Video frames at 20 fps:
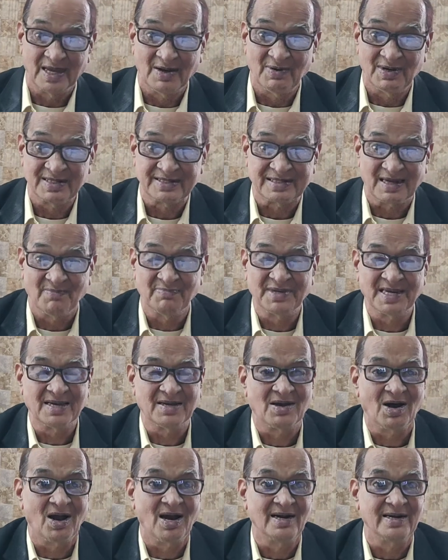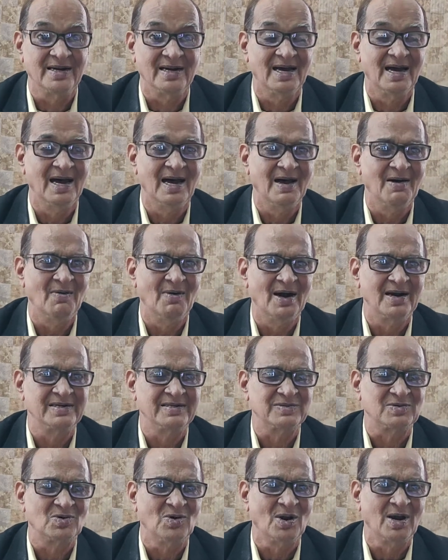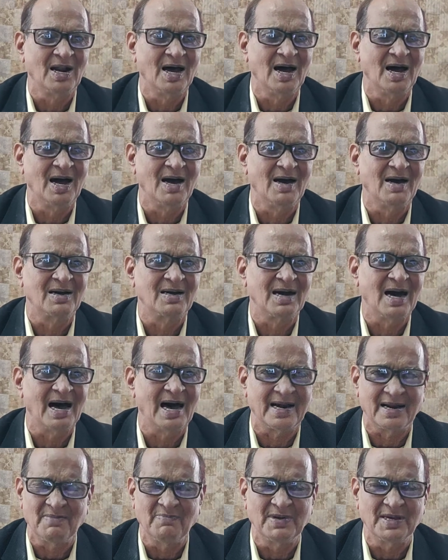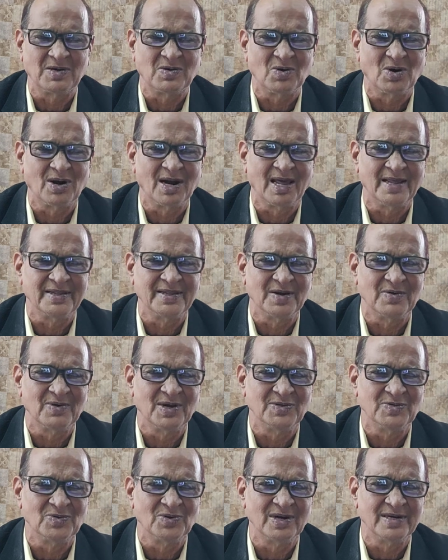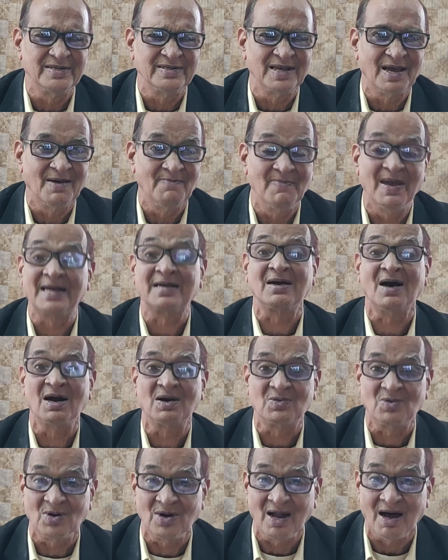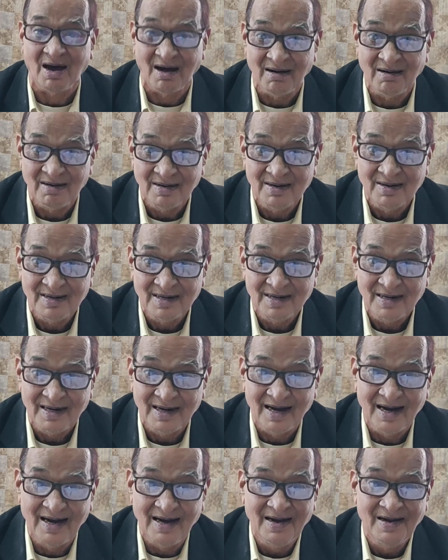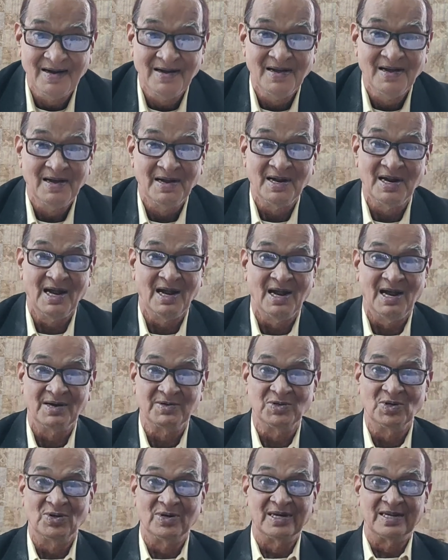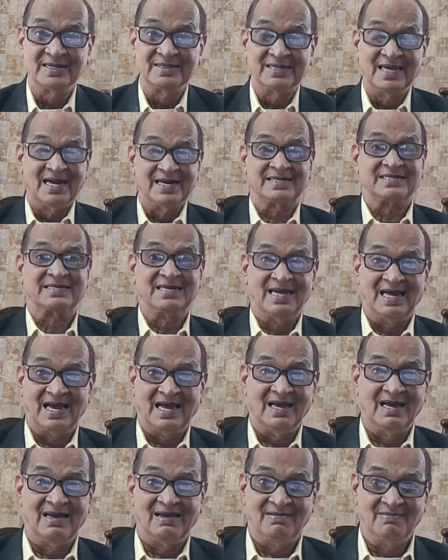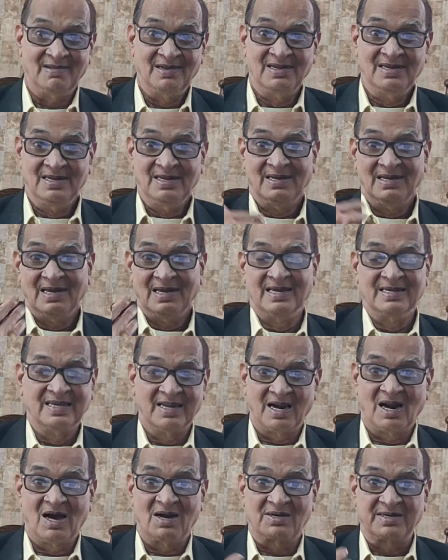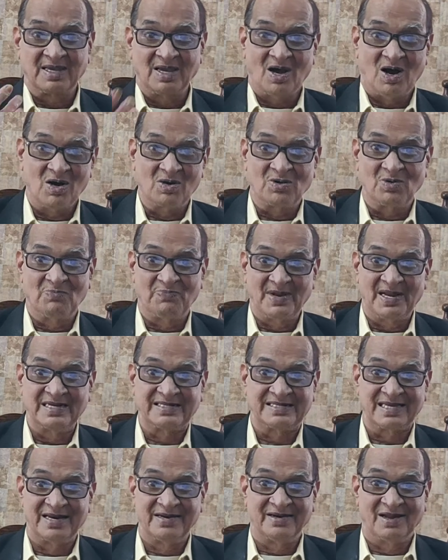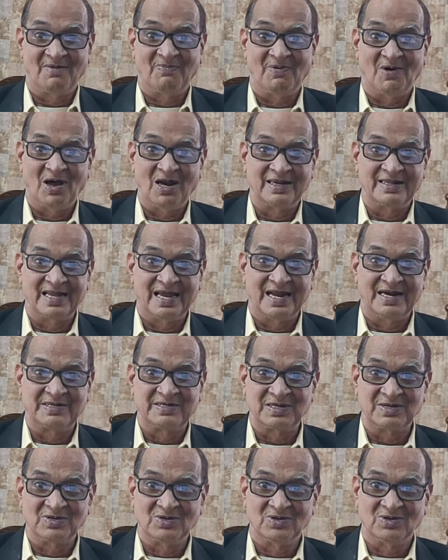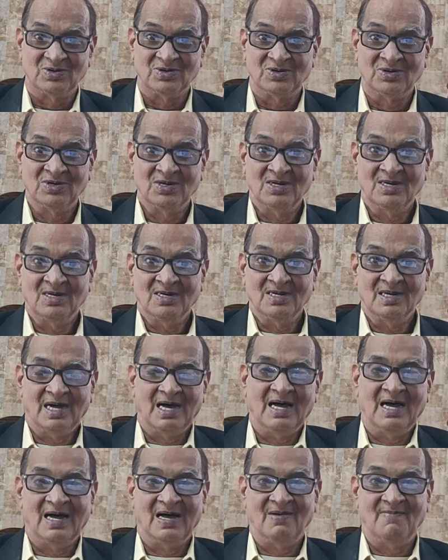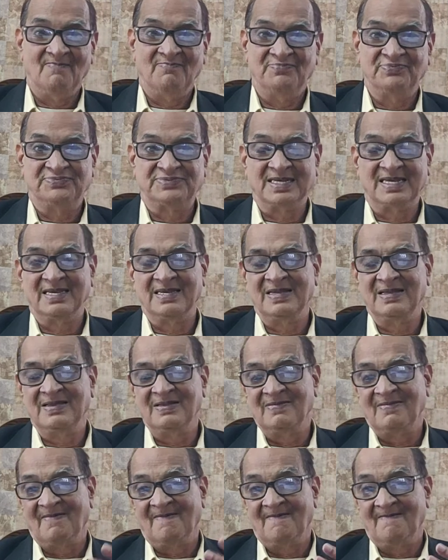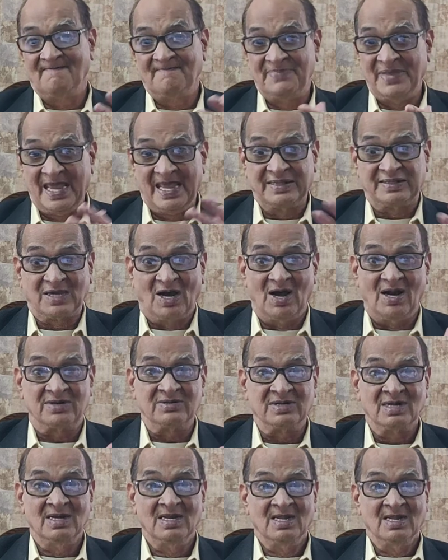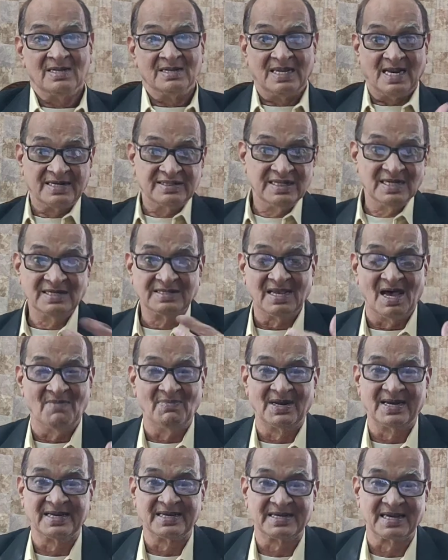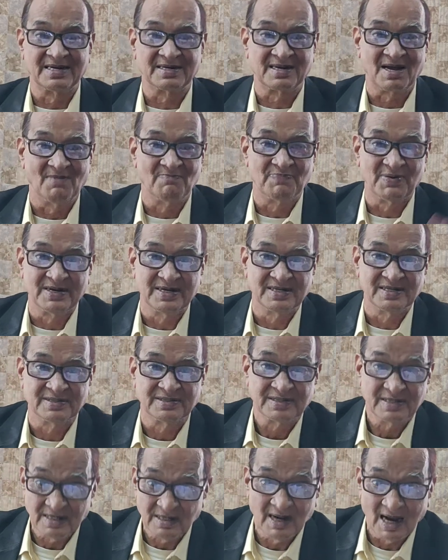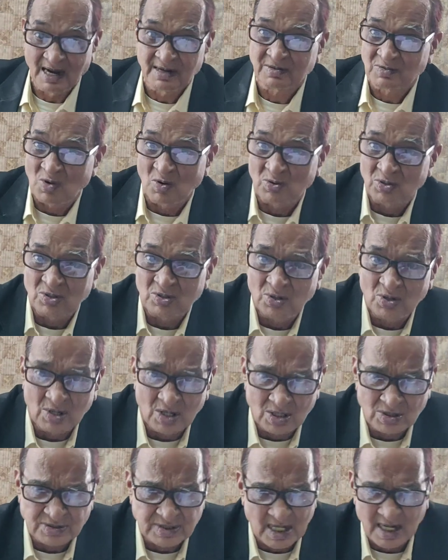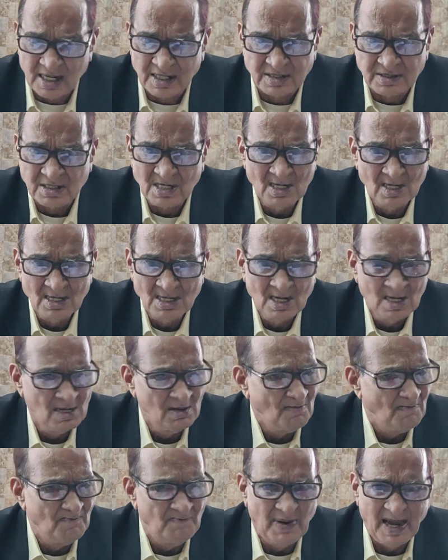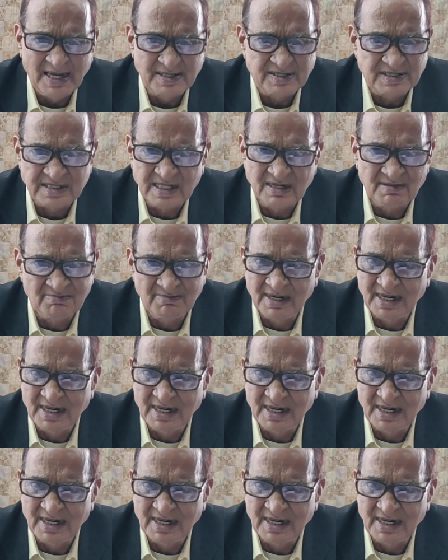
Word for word: there was something called uh, what cola arabic cola there was once uh, mecca cola huh? uh, during that uh, uh, iraqi occupation of all that you know uh, see they thought that these american companies and coca-cola sells best